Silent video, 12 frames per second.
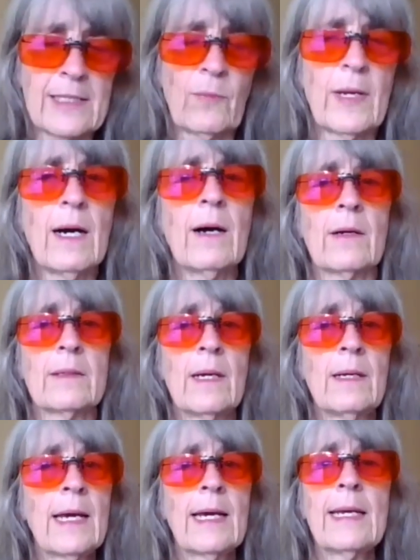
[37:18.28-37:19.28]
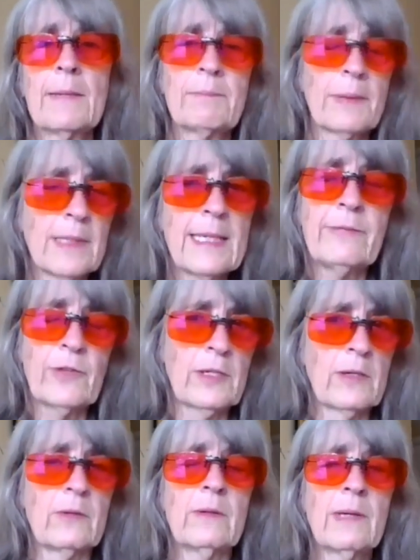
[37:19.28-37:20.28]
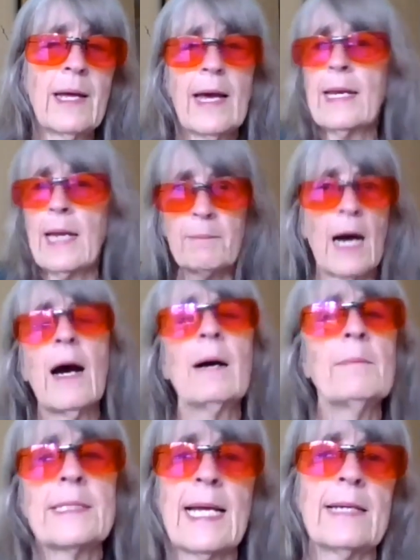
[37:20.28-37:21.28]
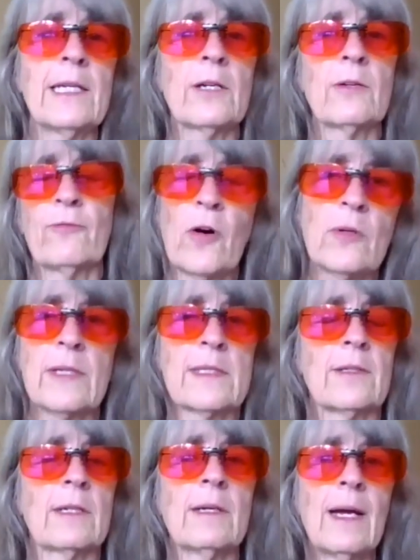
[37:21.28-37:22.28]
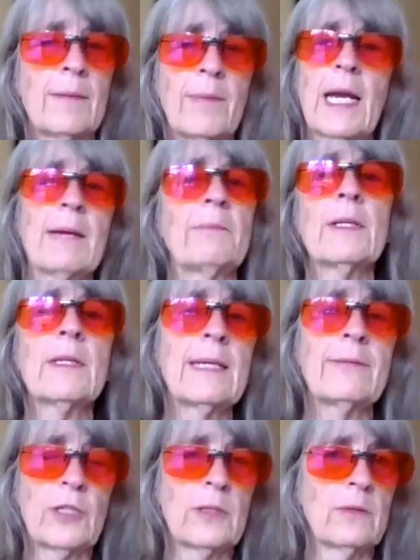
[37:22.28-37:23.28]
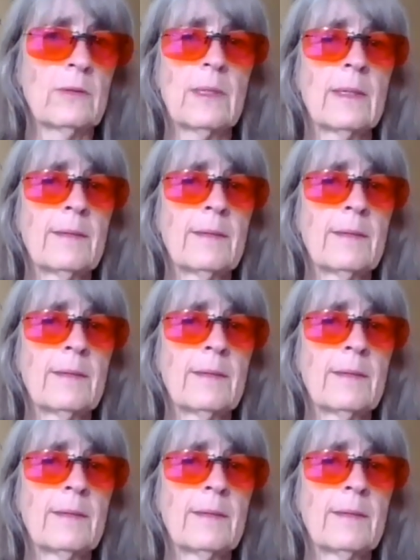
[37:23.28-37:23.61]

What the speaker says: as we are. And I believed you. And I'm a 10-year focuser, but I believed you.